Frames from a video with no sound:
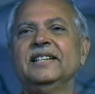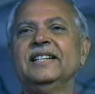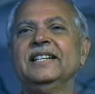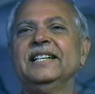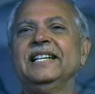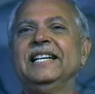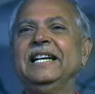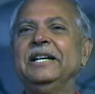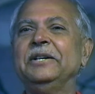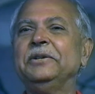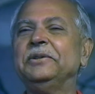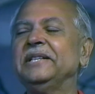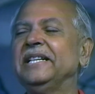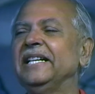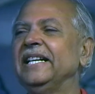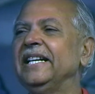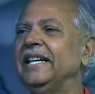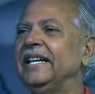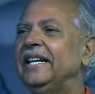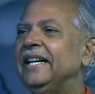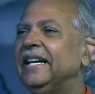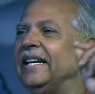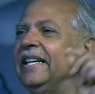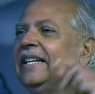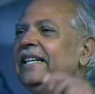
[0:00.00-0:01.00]

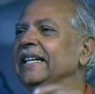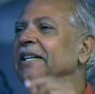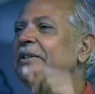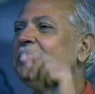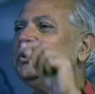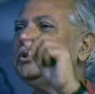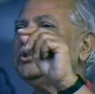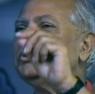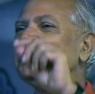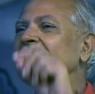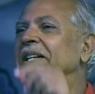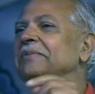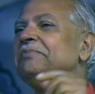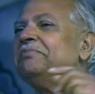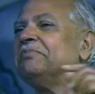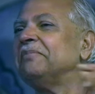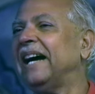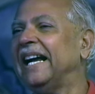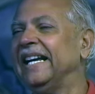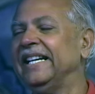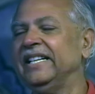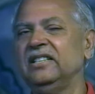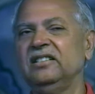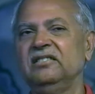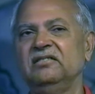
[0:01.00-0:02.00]
every individual
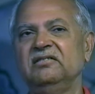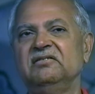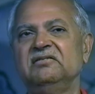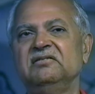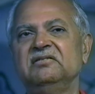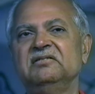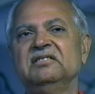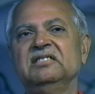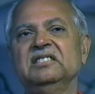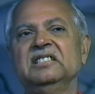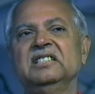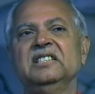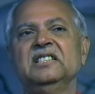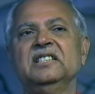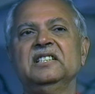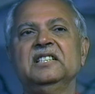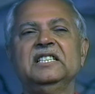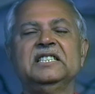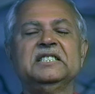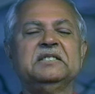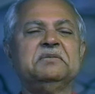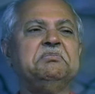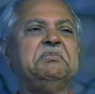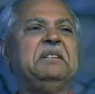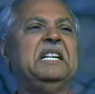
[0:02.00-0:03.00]
mind
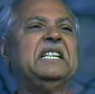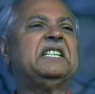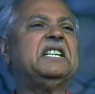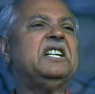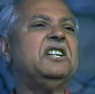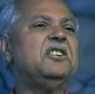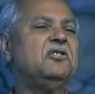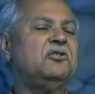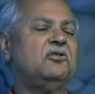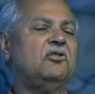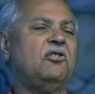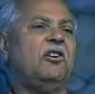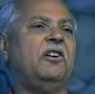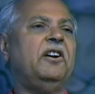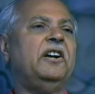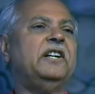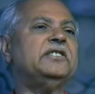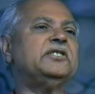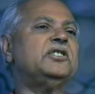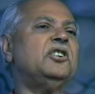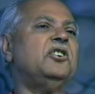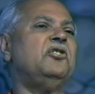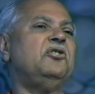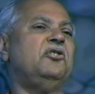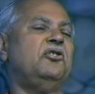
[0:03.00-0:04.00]
is making noise
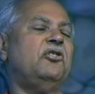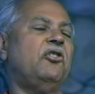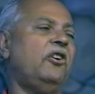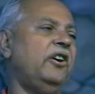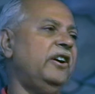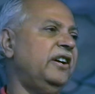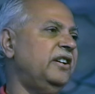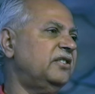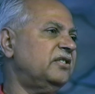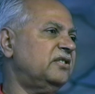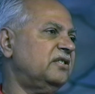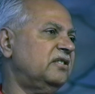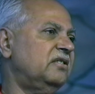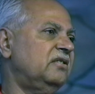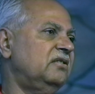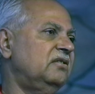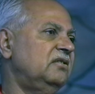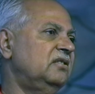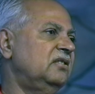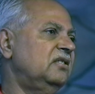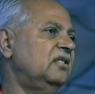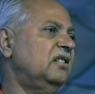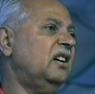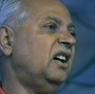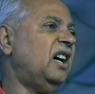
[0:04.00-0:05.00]
and noise,
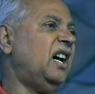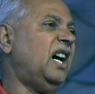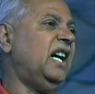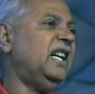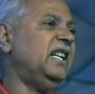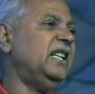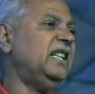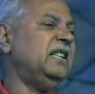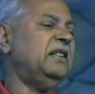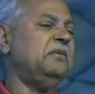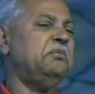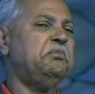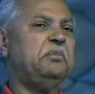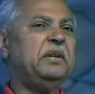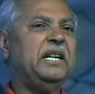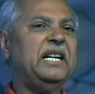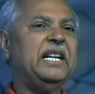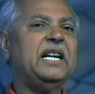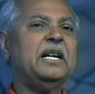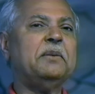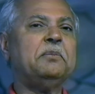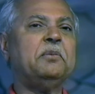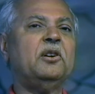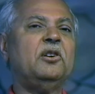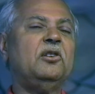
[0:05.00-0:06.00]

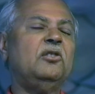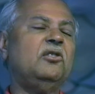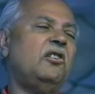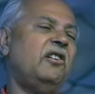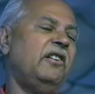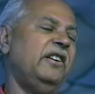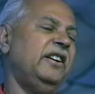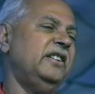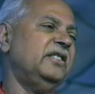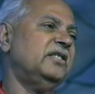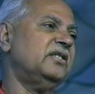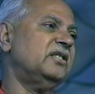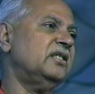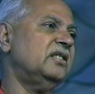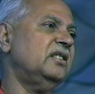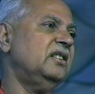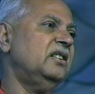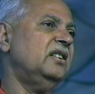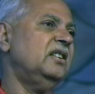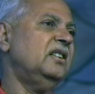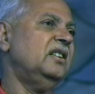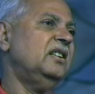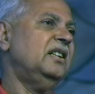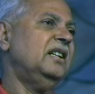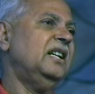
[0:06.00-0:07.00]
unbearable noise.
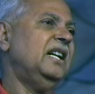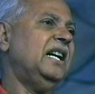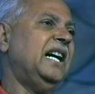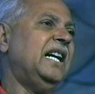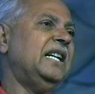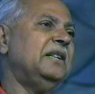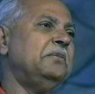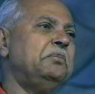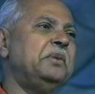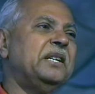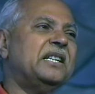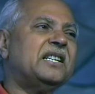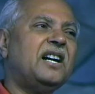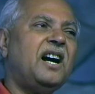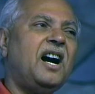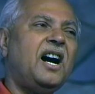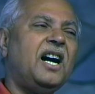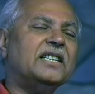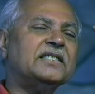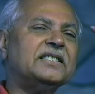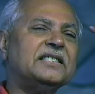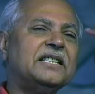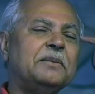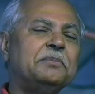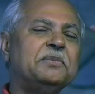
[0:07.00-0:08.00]
And
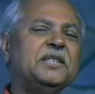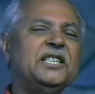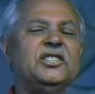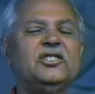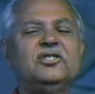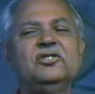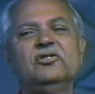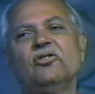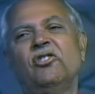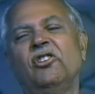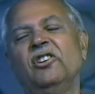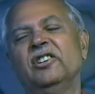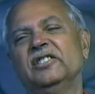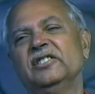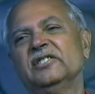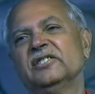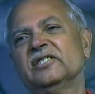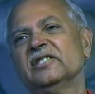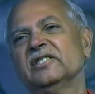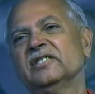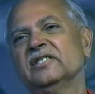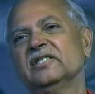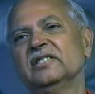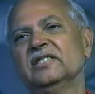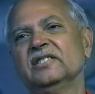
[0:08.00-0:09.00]
because of this
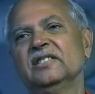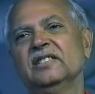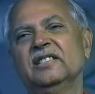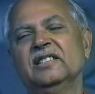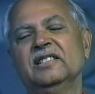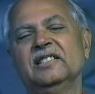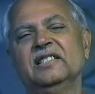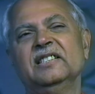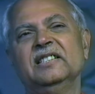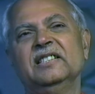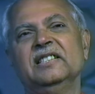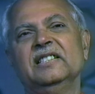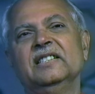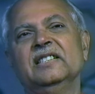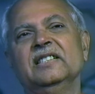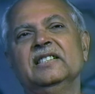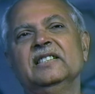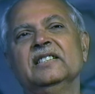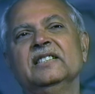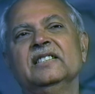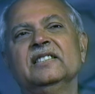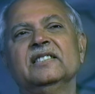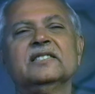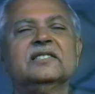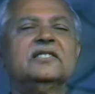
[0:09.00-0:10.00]
noise,
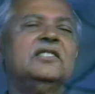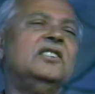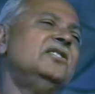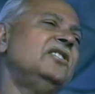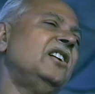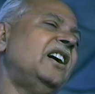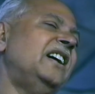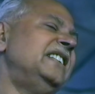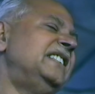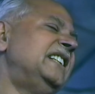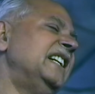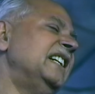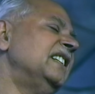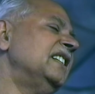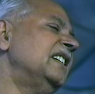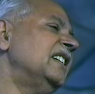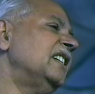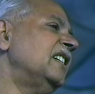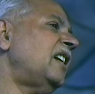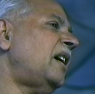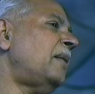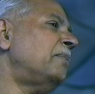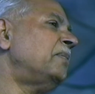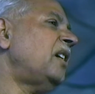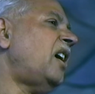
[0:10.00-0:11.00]
the nightingale
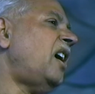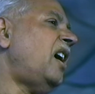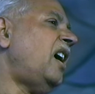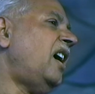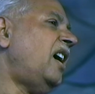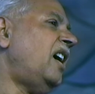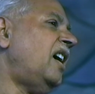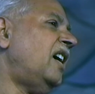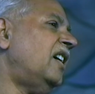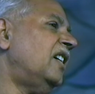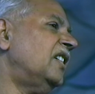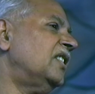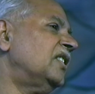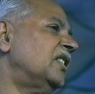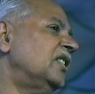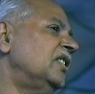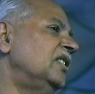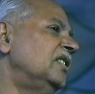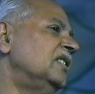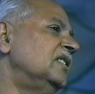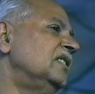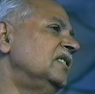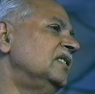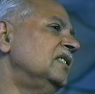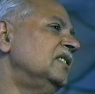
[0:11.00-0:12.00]
of the heart
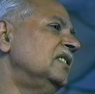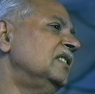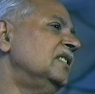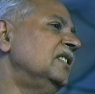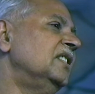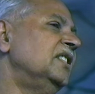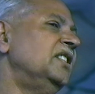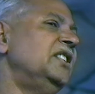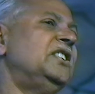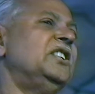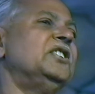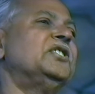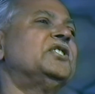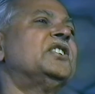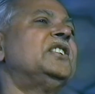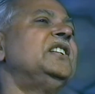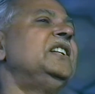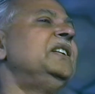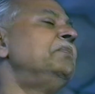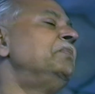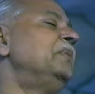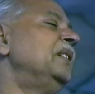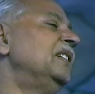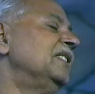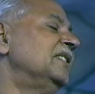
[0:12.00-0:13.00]
is
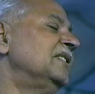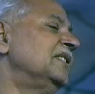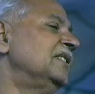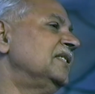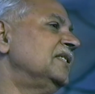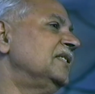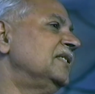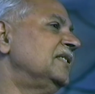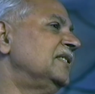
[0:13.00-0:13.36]
sleeping.